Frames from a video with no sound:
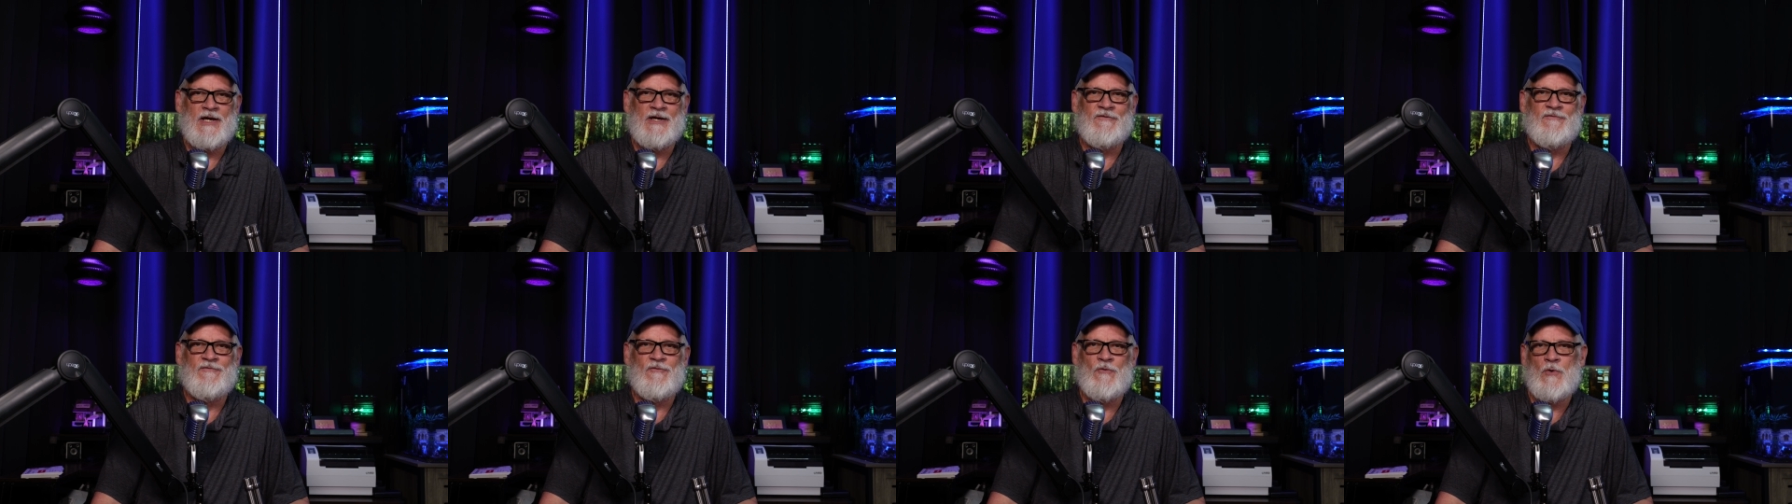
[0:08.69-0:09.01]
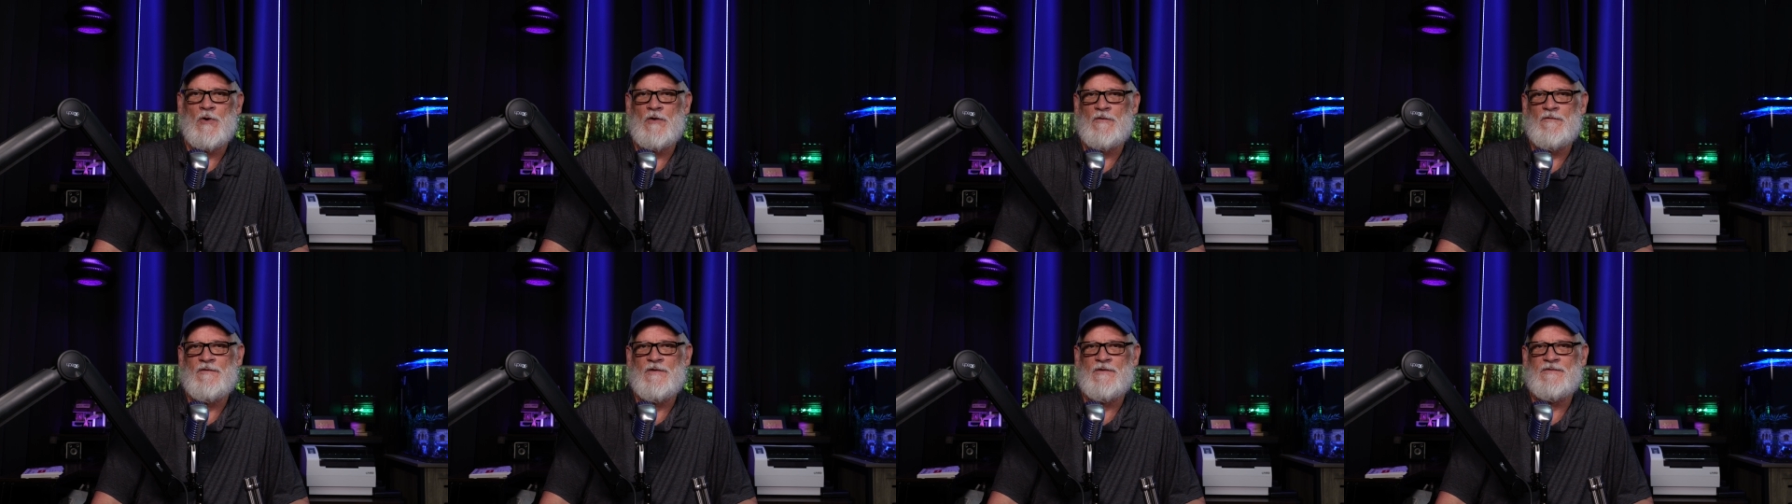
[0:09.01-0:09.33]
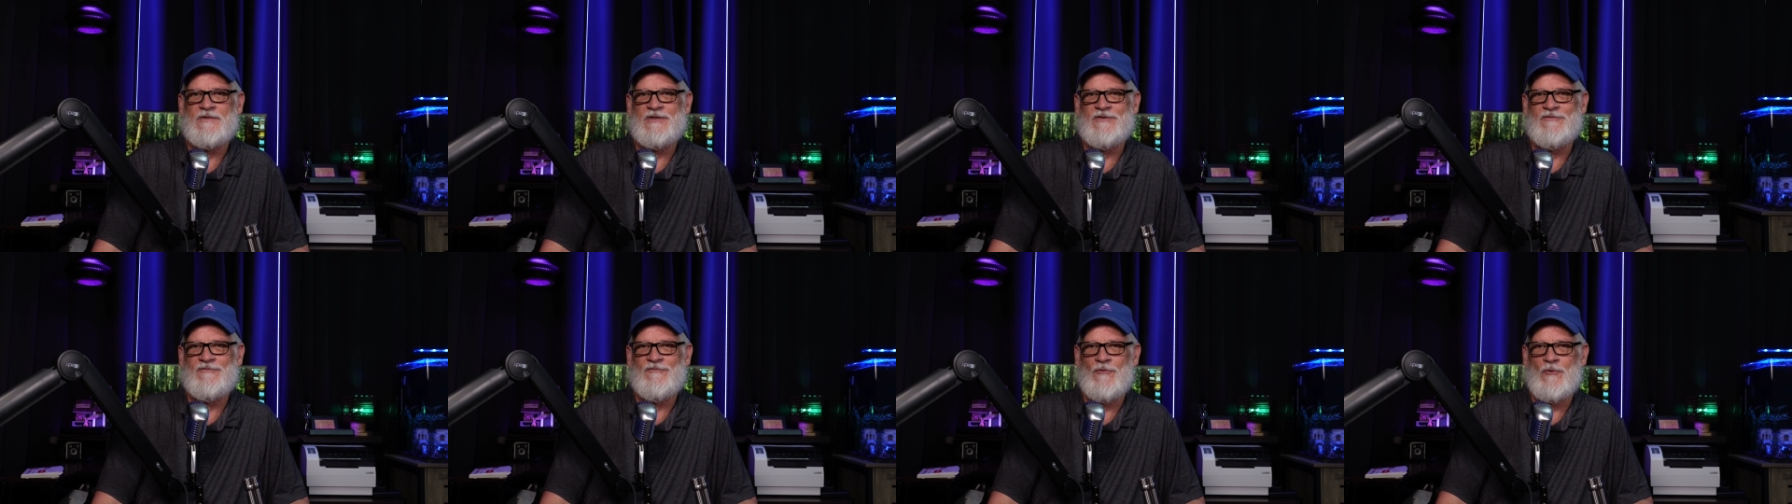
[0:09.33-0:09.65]
a
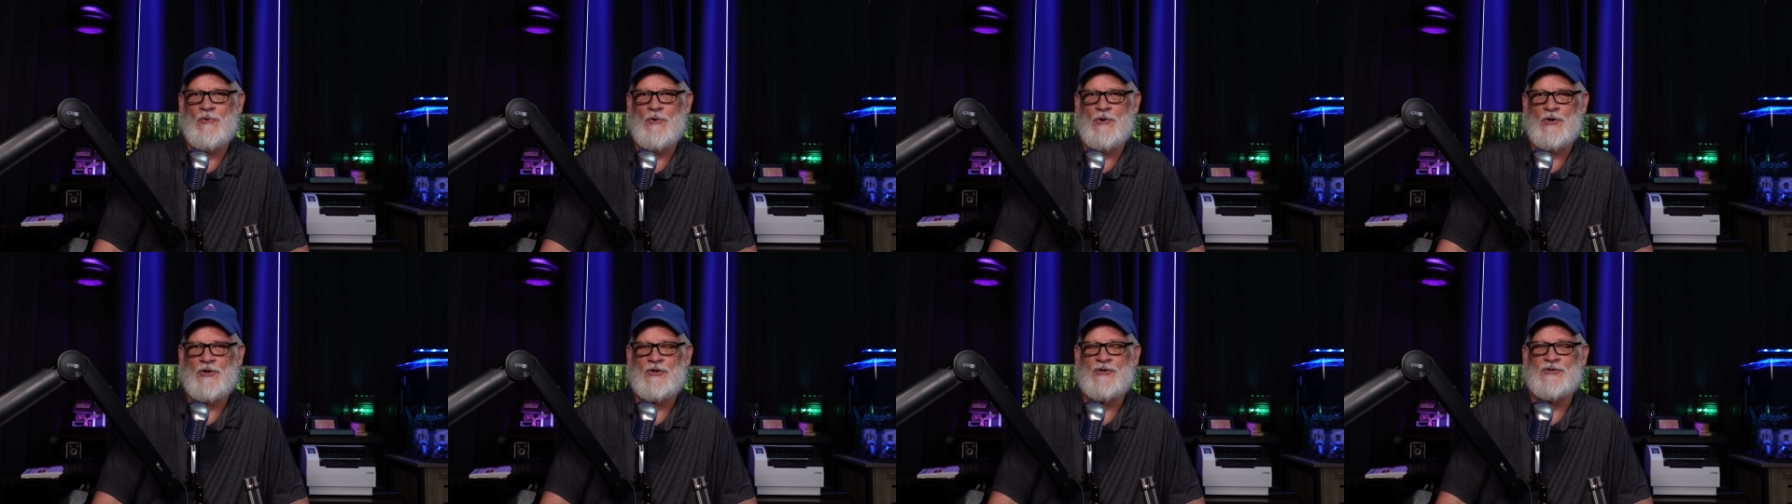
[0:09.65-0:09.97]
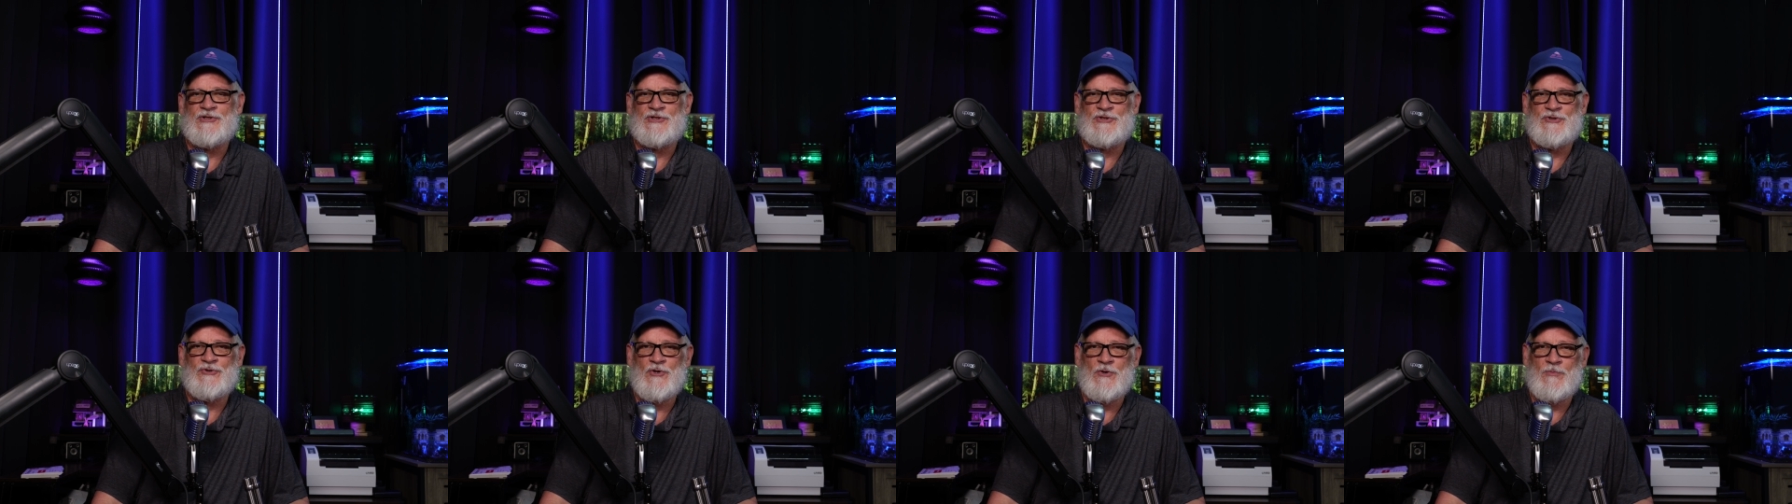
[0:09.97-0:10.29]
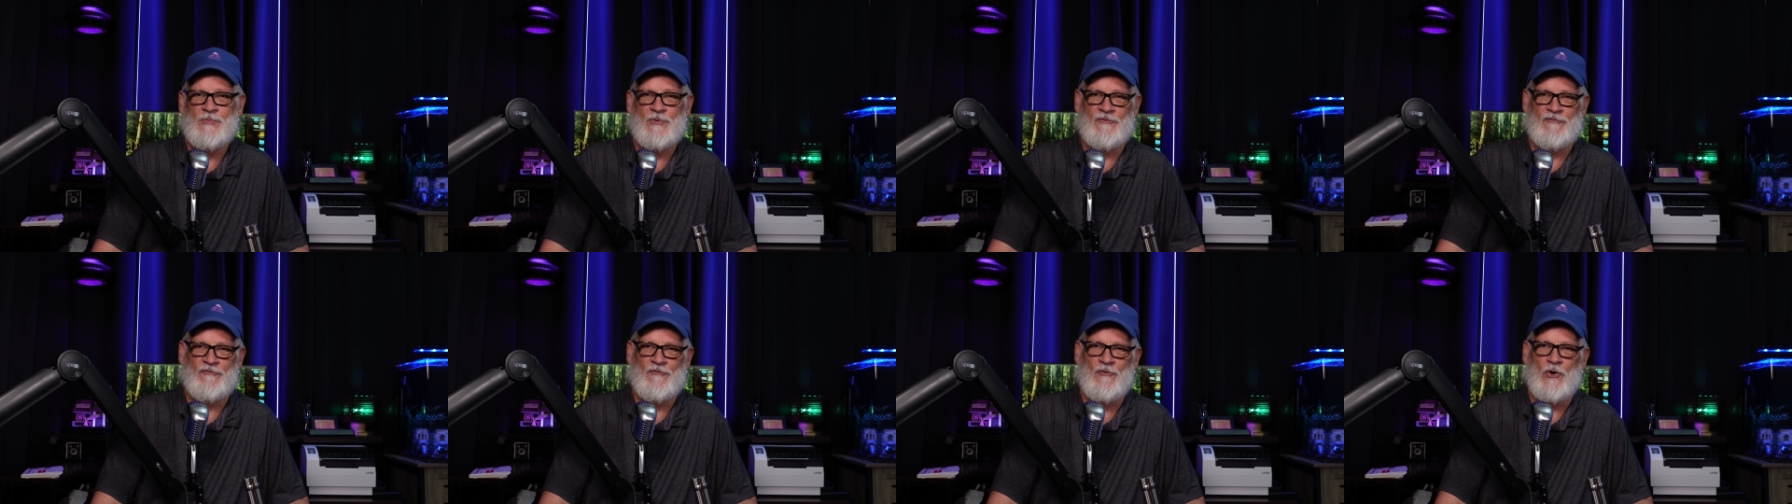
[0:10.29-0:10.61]
454
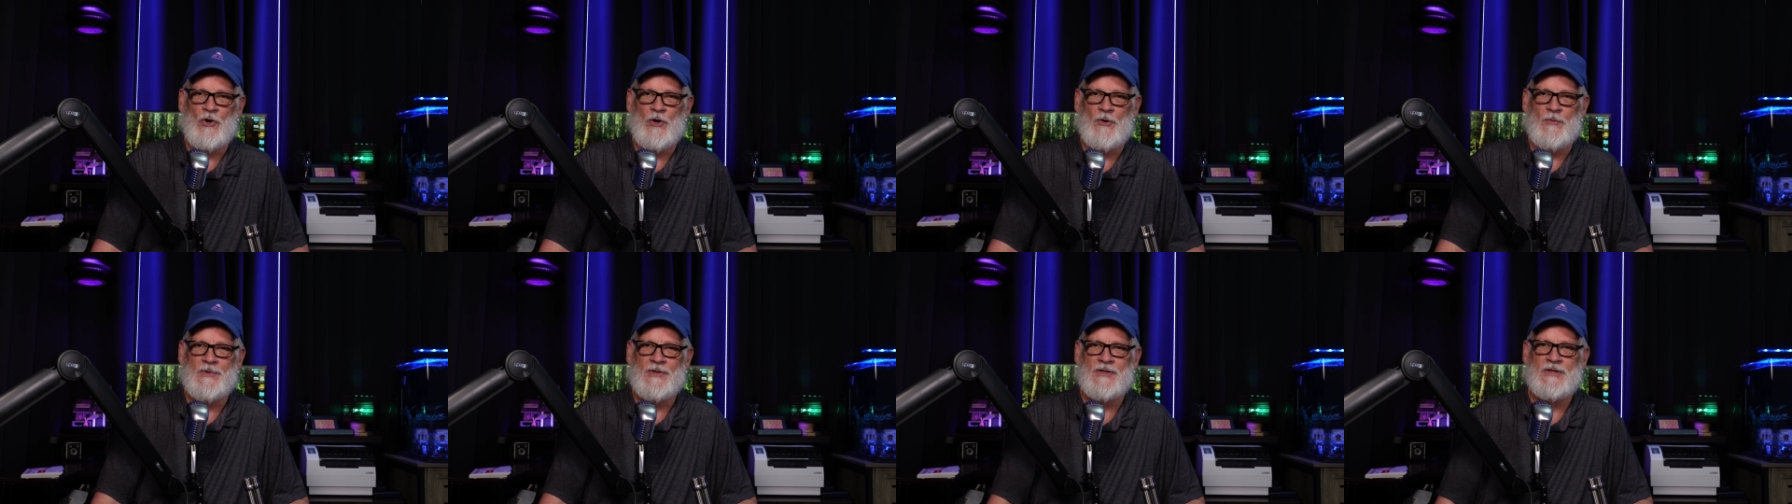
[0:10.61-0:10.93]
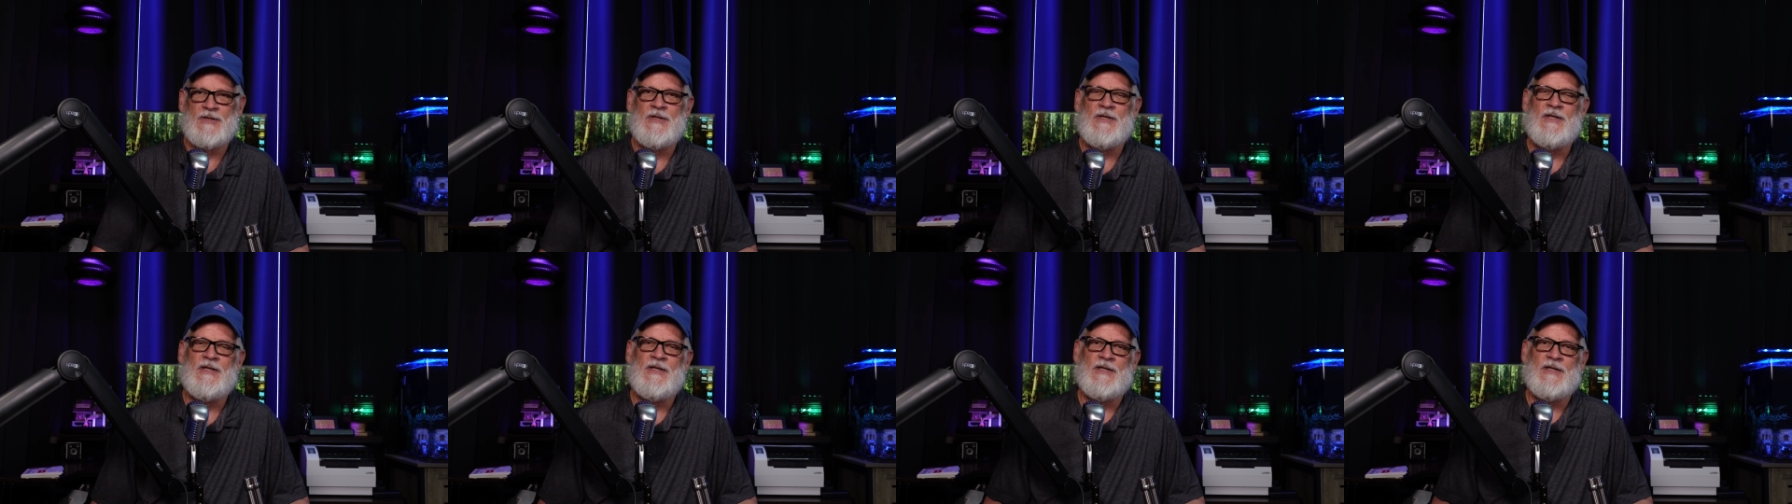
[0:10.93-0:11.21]
Casull performed.